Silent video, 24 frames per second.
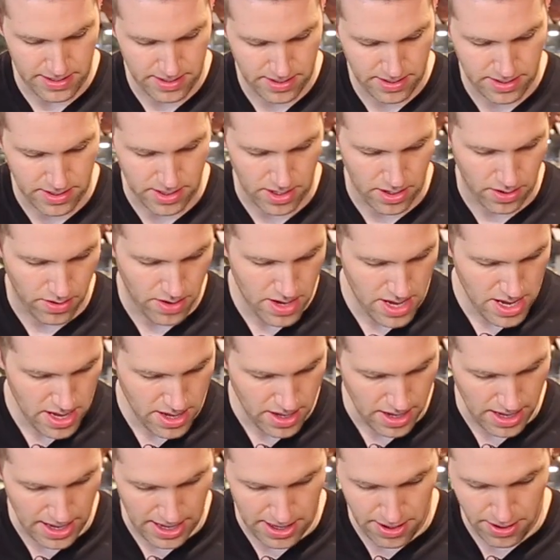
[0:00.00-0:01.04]
So
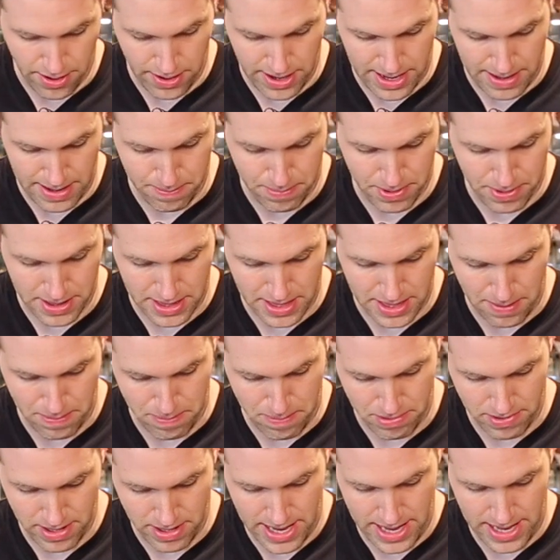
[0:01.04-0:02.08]
you go ahead and put the
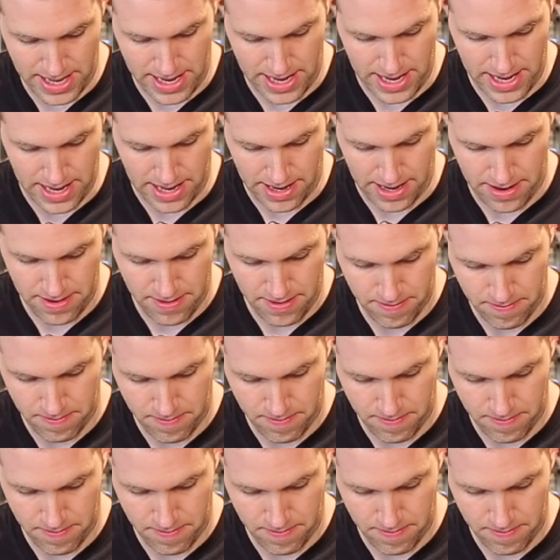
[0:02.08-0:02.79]
blade in.